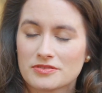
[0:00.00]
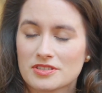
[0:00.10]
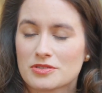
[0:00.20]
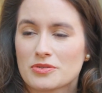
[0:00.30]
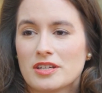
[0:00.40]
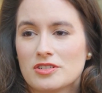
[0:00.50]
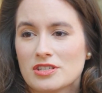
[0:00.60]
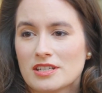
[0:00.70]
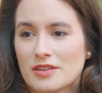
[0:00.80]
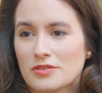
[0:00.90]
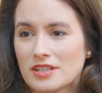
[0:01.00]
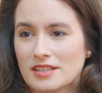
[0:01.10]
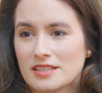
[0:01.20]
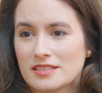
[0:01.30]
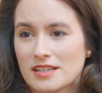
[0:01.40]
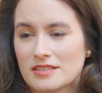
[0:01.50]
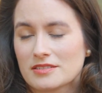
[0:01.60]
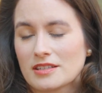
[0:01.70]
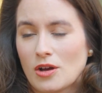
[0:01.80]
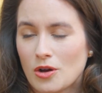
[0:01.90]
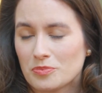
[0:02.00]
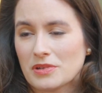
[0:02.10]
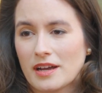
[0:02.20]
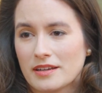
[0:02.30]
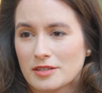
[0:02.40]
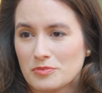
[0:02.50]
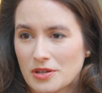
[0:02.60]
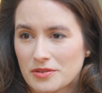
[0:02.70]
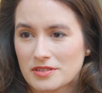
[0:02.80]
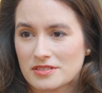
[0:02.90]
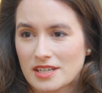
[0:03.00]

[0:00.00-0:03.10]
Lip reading: of its strategy and everything that it does on, behind and beyond the